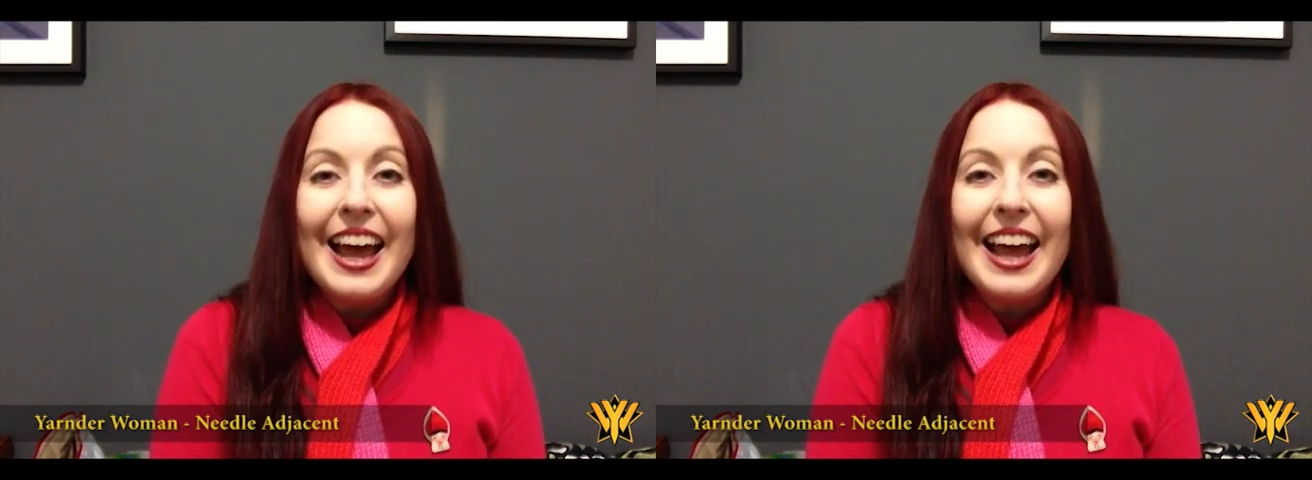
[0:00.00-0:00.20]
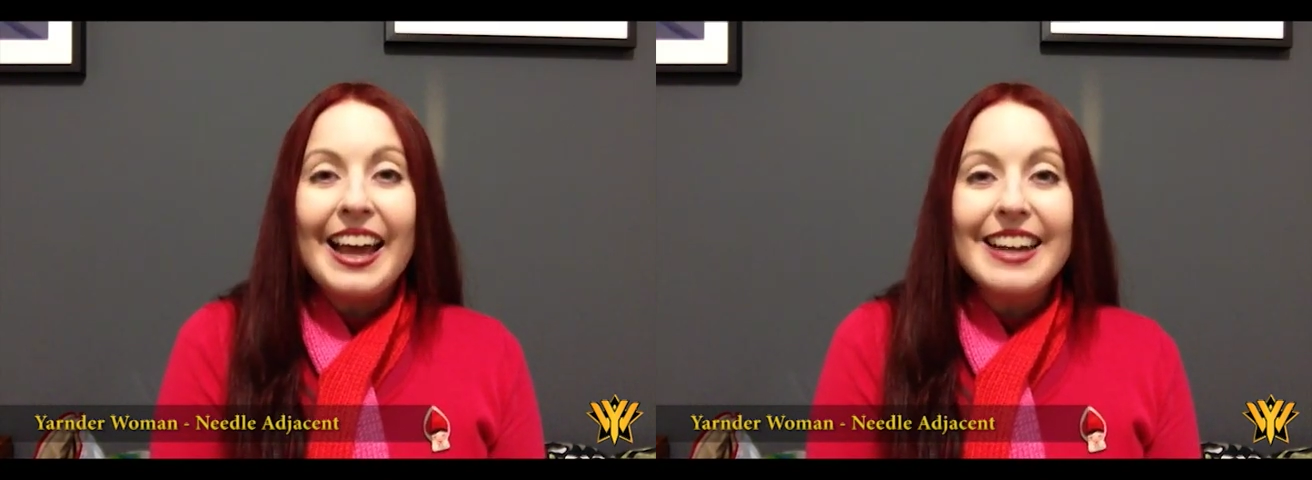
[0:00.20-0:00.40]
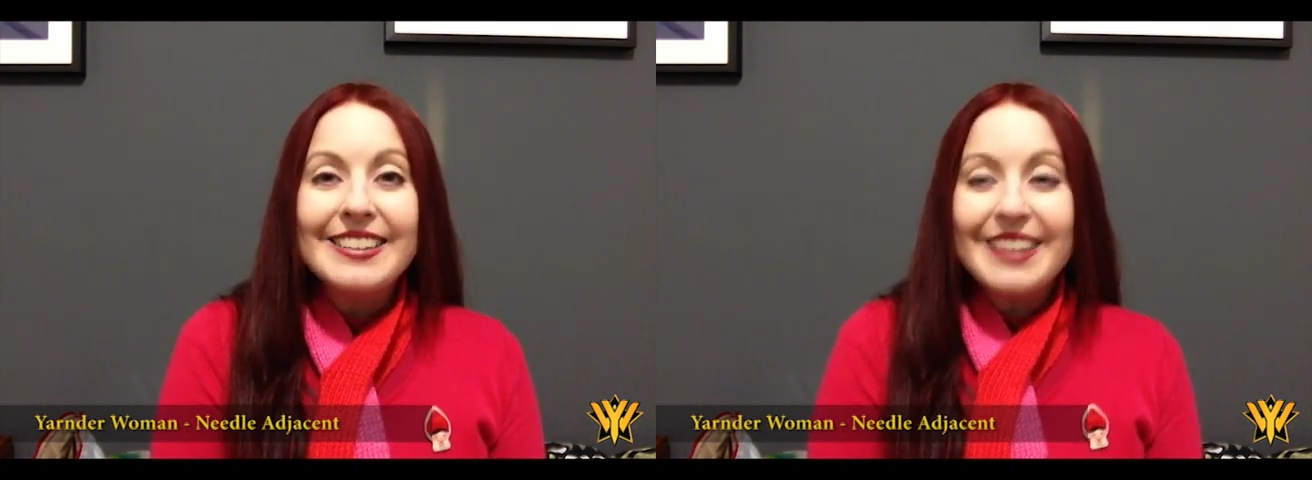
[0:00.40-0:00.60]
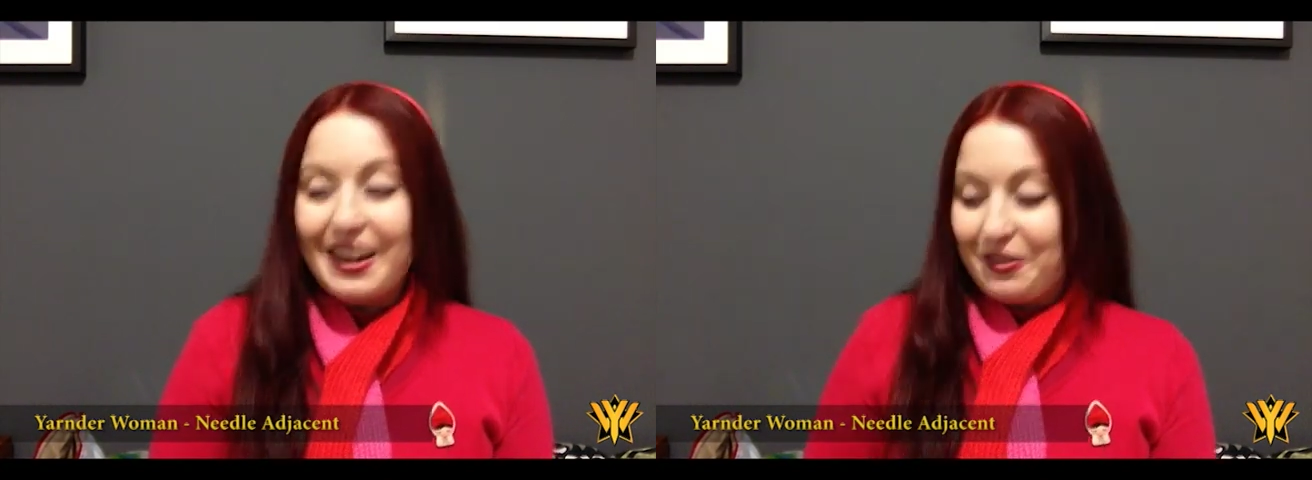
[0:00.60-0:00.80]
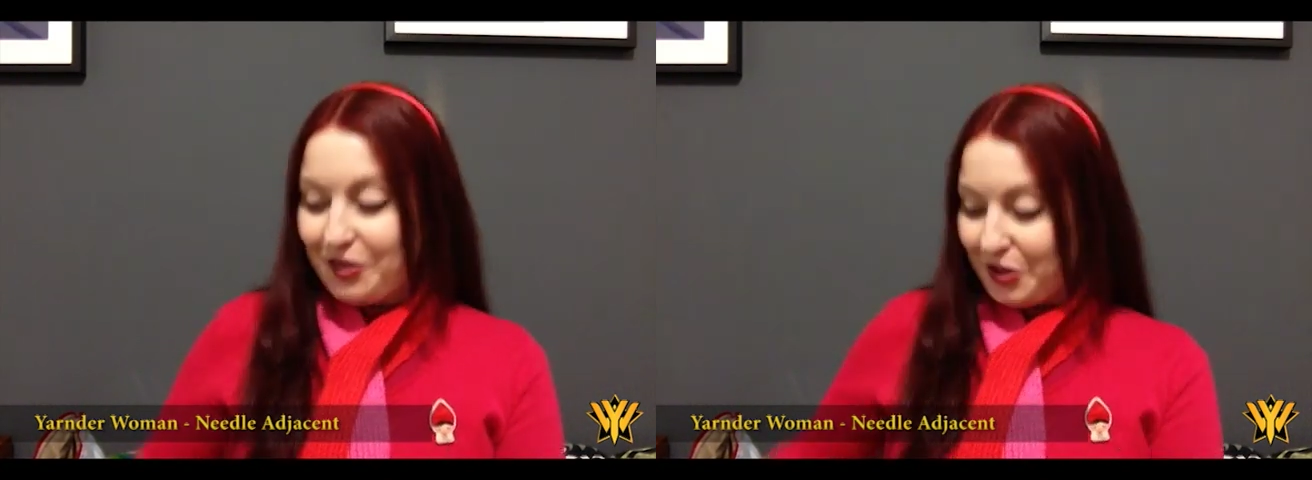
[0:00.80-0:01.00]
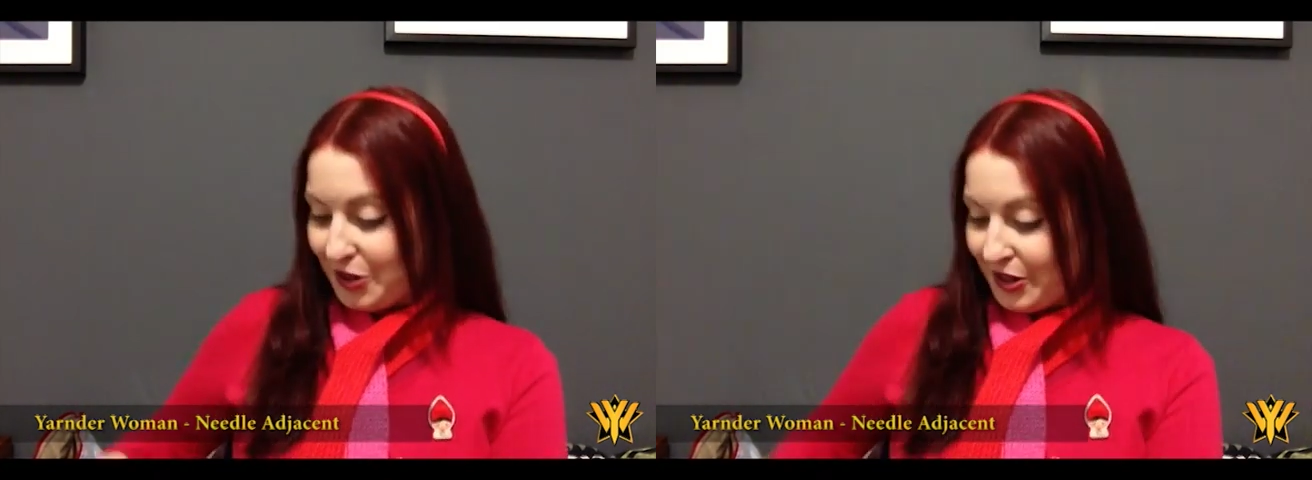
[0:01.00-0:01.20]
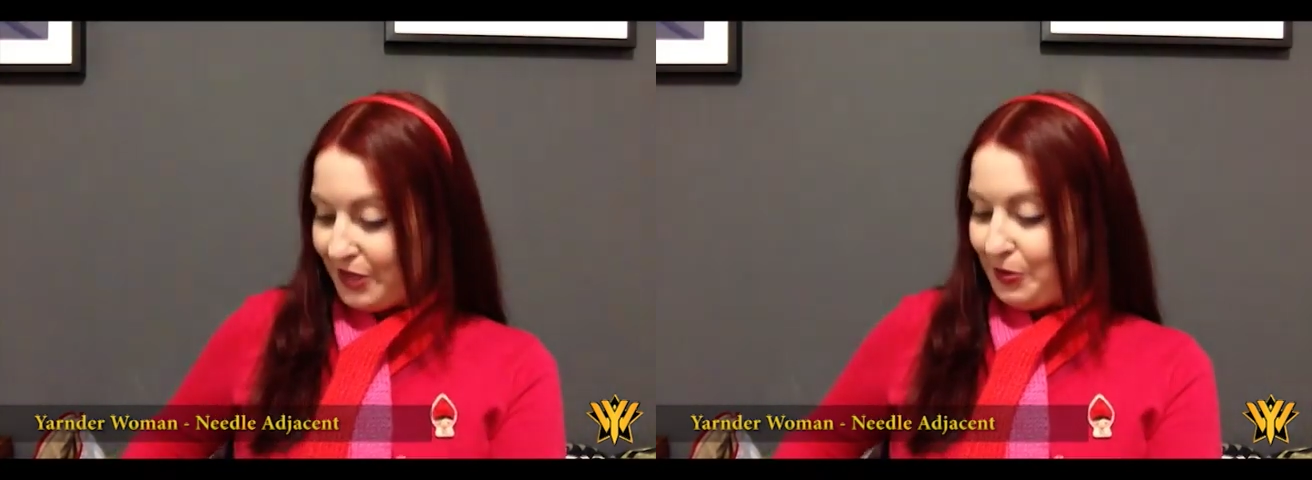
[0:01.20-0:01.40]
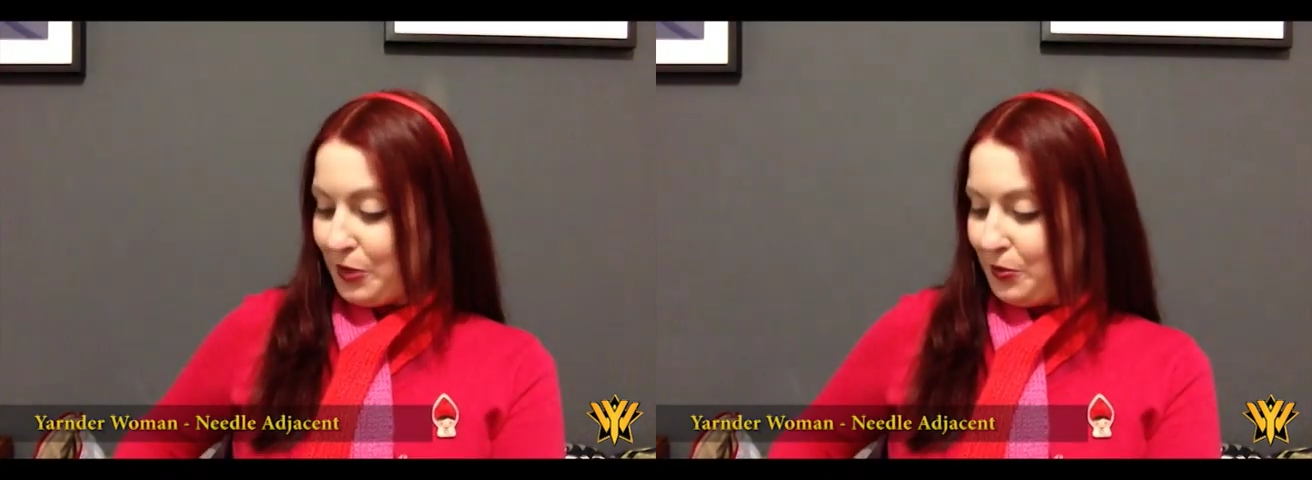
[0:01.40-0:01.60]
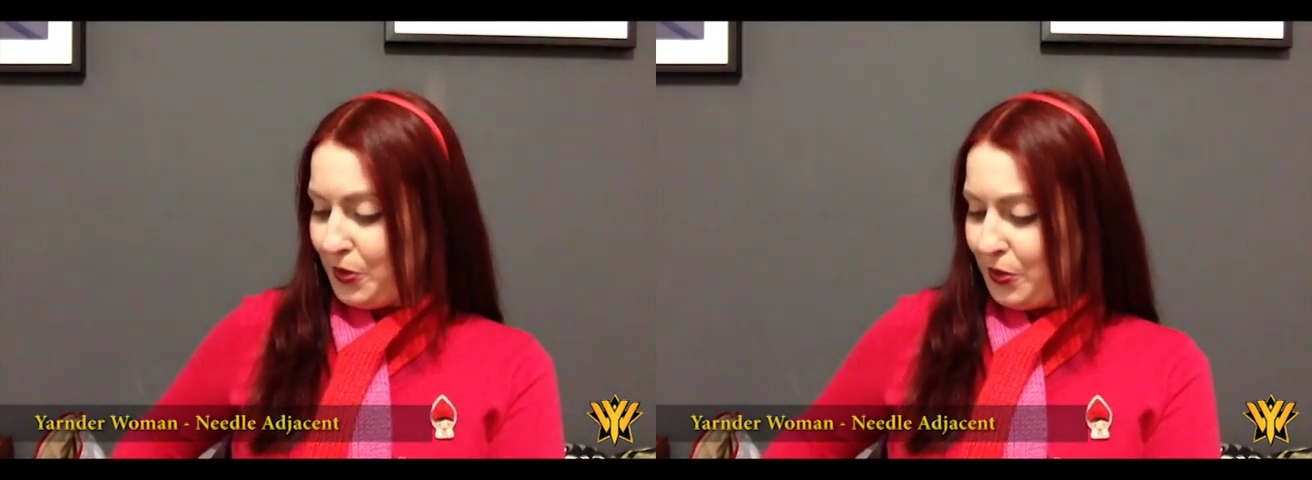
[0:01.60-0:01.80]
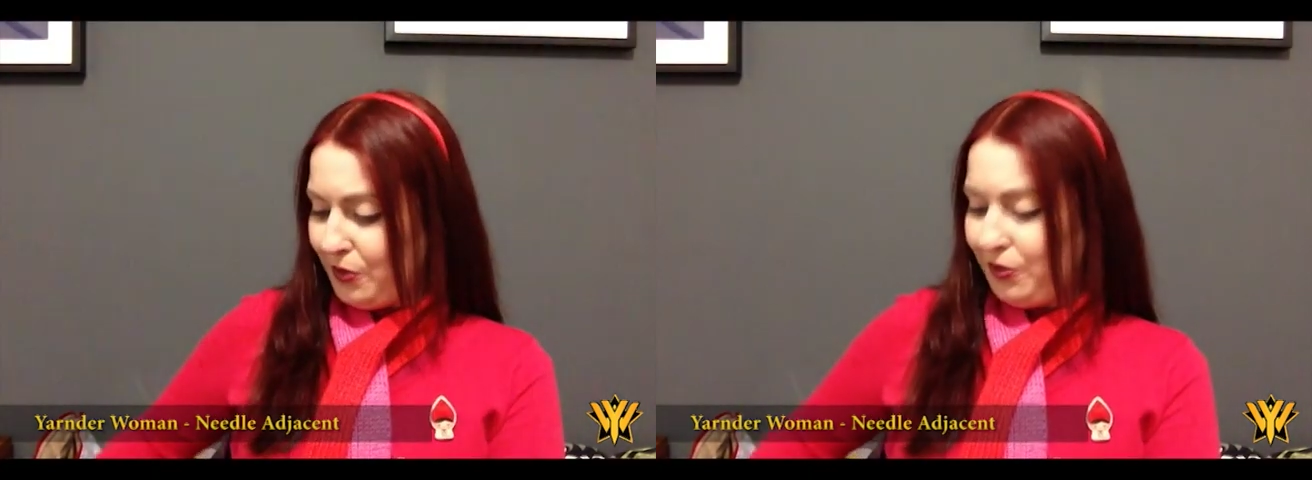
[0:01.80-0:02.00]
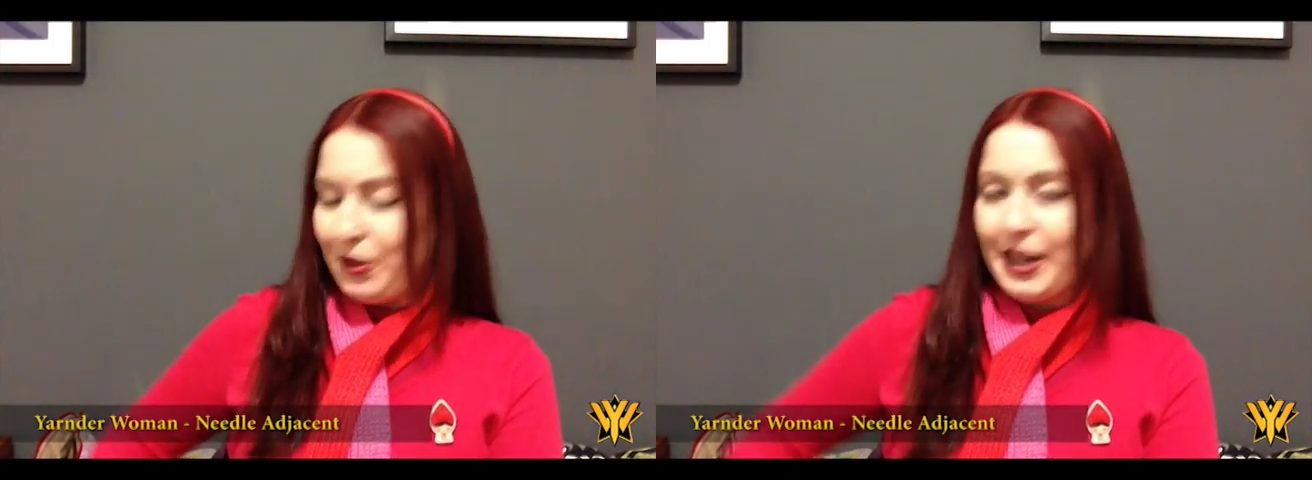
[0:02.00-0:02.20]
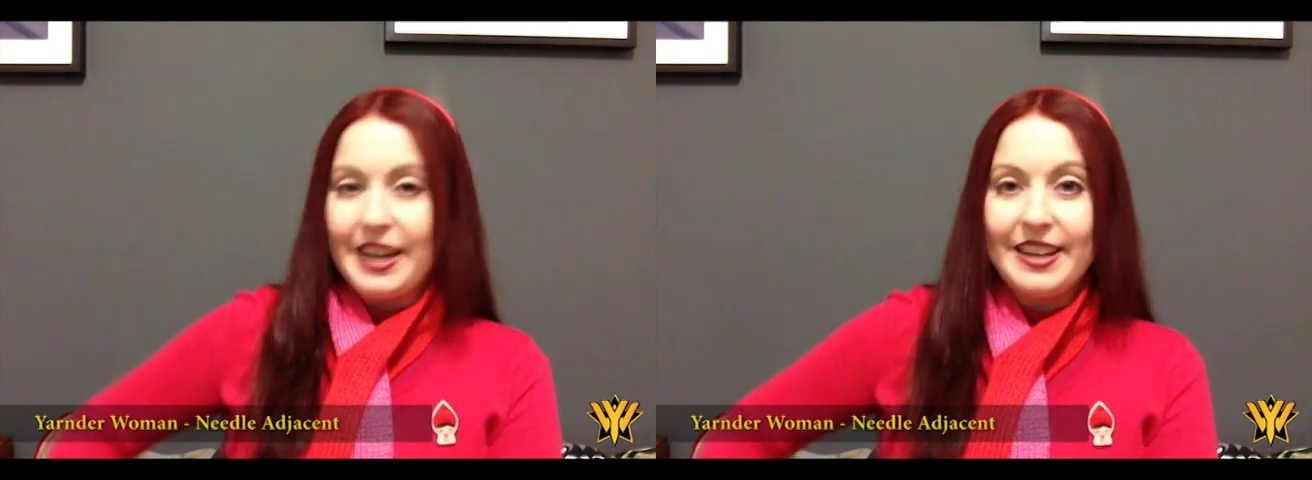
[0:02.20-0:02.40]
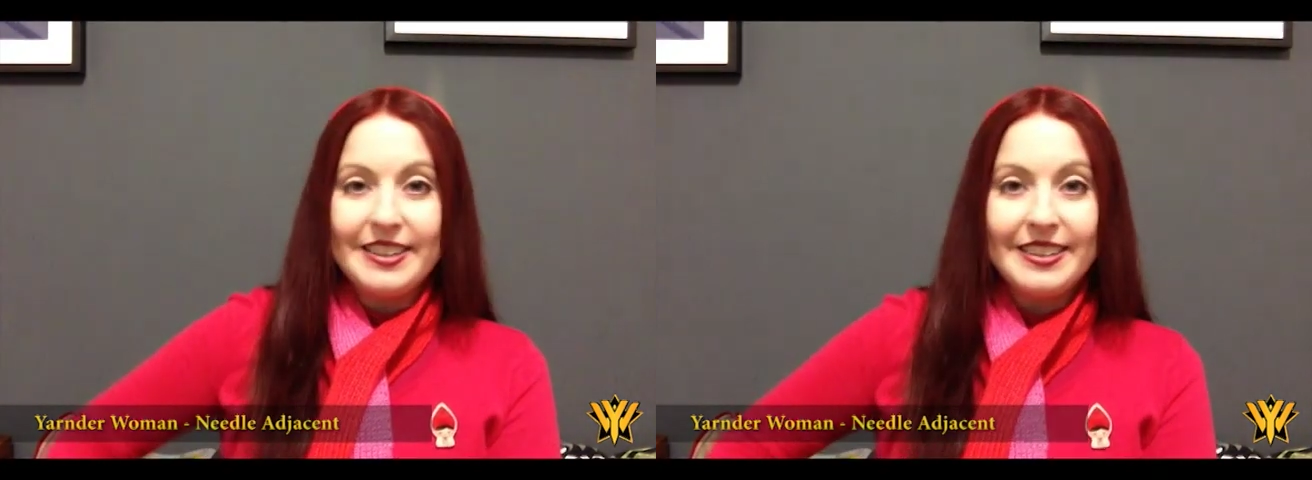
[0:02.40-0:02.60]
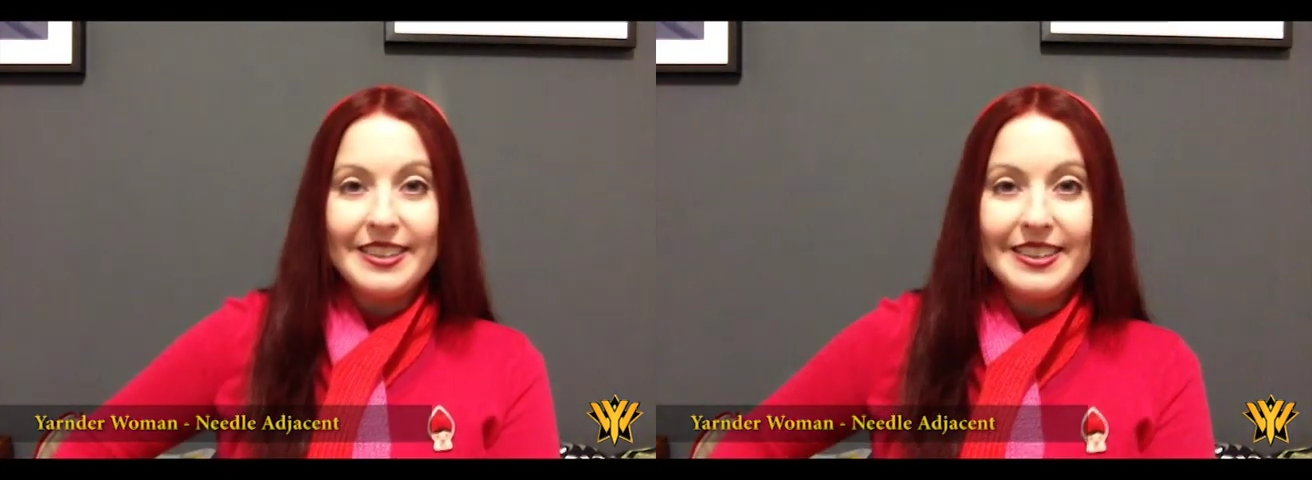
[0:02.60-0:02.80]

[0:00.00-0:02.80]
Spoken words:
And I've got the most beautiful yarn